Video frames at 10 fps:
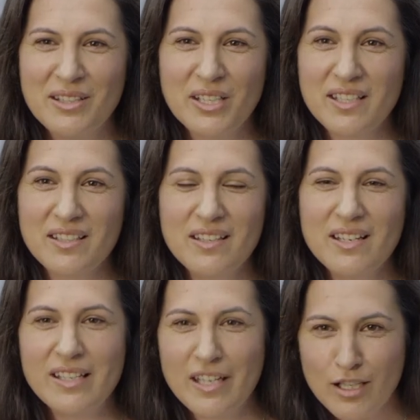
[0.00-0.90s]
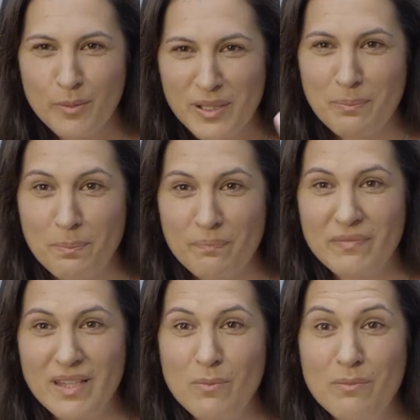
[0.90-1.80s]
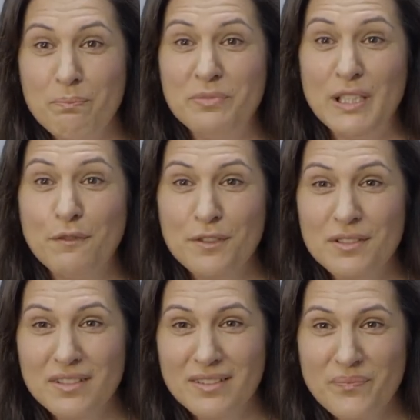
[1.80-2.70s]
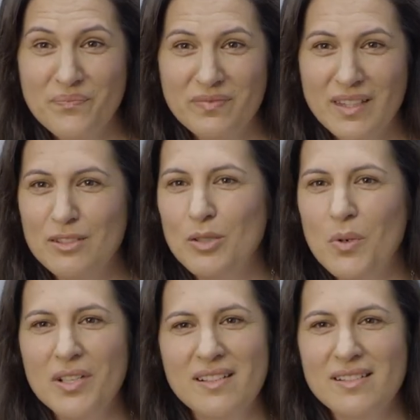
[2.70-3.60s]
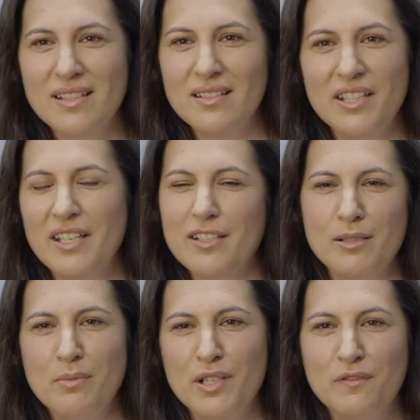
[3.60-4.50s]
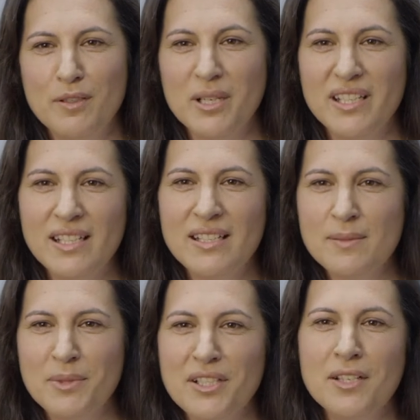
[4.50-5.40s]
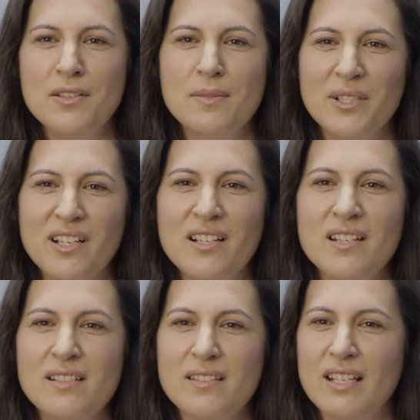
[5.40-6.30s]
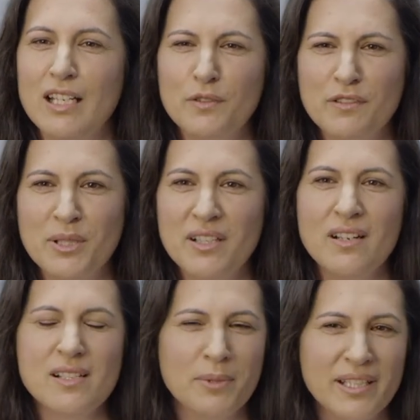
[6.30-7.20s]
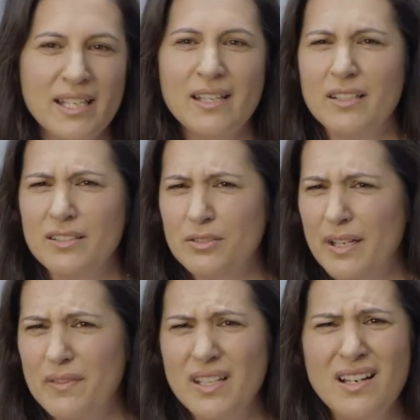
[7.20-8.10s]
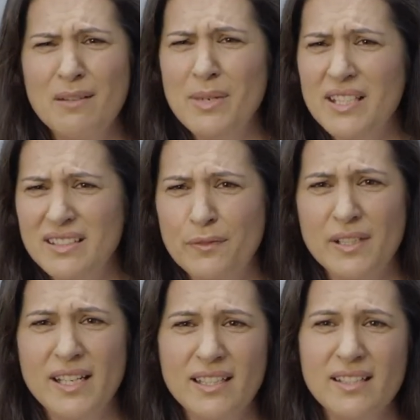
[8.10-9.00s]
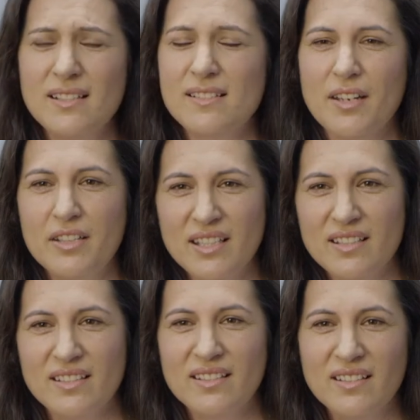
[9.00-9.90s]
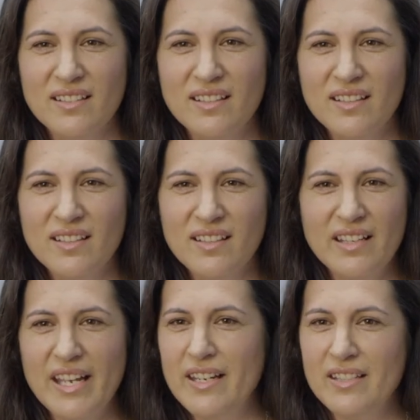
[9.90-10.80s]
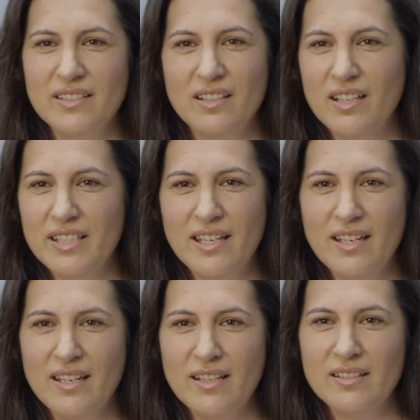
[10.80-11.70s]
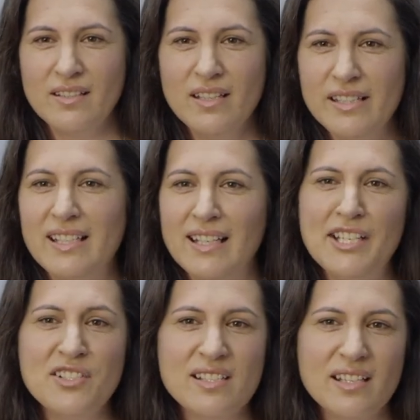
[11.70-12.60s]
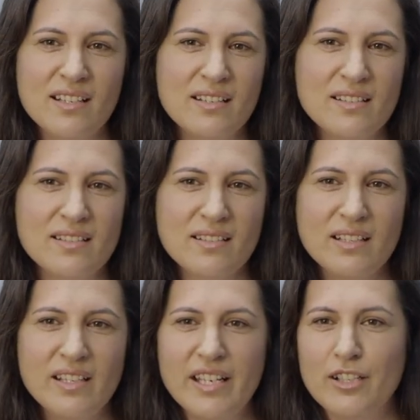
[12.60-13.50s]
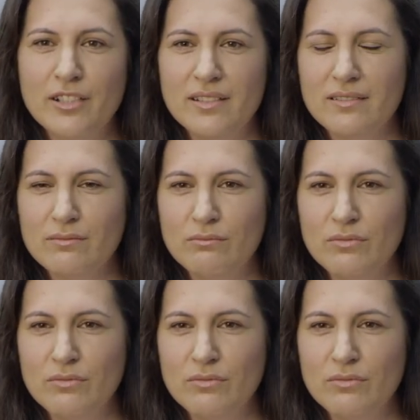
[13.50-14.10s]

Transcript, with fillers: Like, can I be different? To what extent? Okay, I can modify my ears, my nose, my eyes, the color of my eyes, my hair. I can have a million different haircuts. Okay. And I can get legend status, and I can